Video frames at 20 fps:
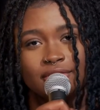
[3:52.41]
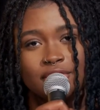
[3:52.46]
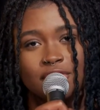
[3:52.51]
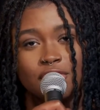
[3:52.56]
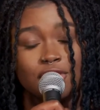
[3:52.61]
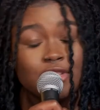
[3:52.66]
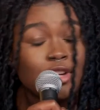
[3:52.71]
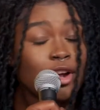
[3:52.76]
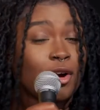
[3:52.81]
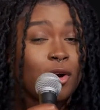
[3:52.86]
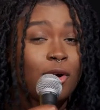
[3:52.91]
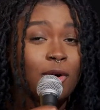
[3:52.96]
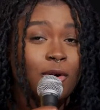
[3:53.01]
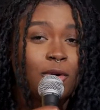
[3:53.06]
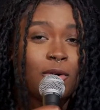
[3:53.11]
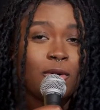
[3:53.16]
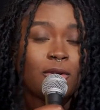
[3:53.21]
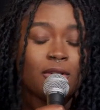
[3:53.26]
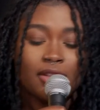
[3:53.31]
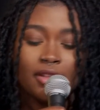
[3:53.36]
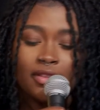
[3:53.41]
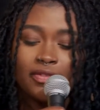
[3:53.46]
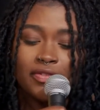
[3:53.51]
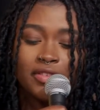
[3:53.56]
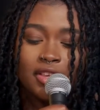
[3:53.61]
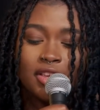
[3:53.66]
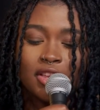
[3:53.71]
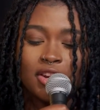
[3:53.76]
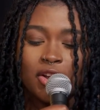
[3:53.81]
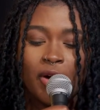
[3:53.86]
So,
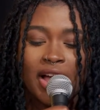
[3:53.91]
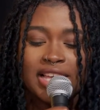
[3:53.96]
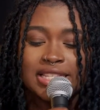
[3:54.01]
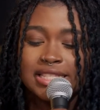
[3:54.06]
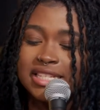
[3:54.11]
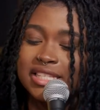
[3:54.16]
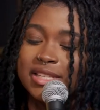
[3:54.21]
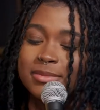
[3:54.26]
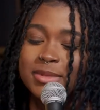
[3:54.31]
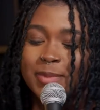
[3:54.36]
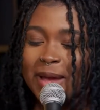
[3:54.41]
you know, I see some